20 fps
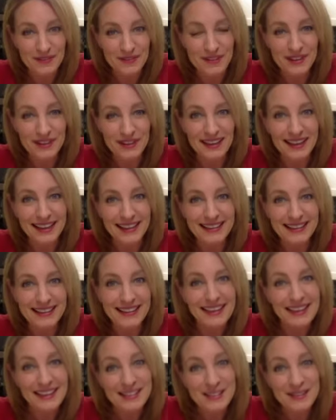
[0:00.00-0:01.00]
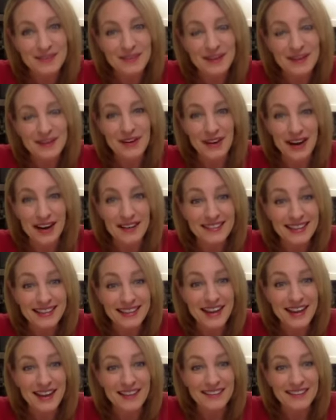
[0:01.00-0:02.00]
the things that my grandma
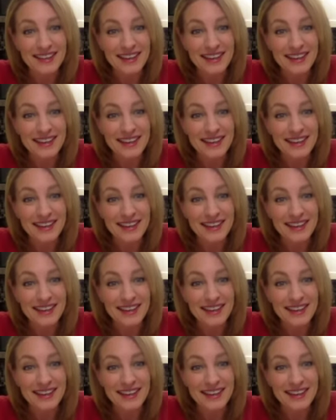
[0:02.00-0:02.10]
taught me.